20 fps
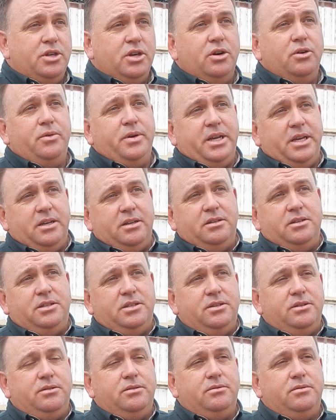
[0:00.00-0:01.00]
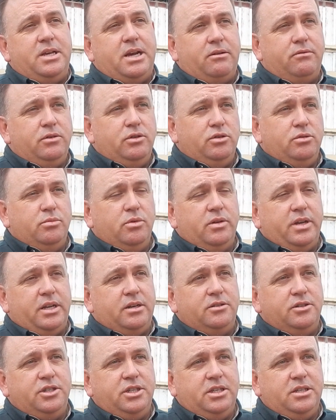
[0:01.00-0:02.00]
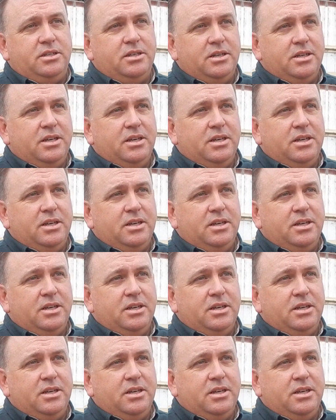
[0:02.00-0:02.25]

go into that renewable energy,